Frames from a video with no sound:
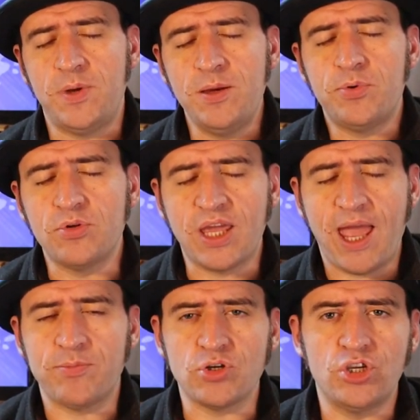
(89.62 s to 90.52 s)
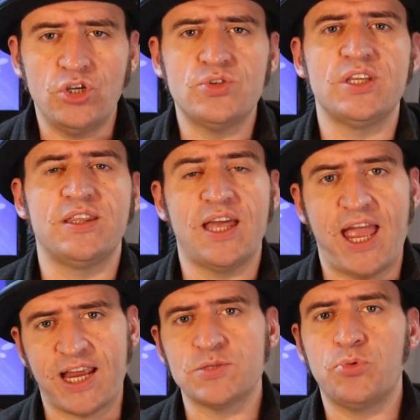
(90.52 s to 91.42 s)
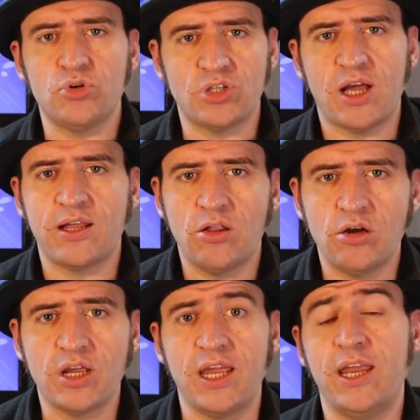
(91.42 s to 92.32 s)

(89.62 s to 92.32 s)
people kept on using the export dialog